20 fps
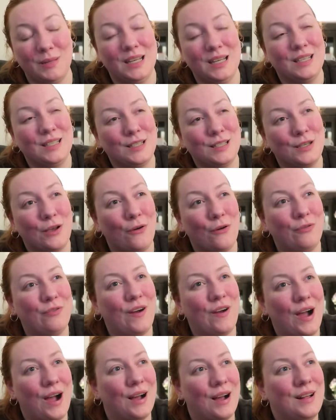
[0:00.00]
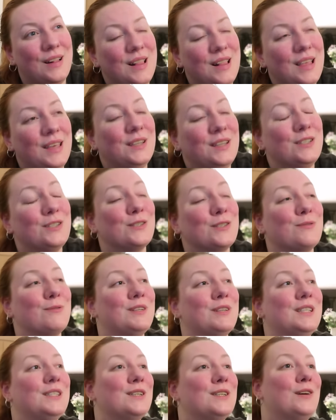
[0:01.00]
minutes so far. Just
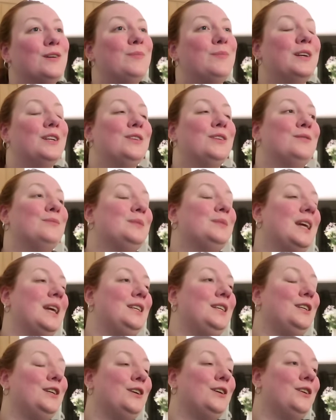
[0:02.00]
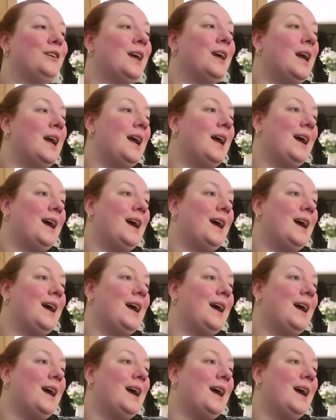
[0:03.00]
wanted to come on and update you.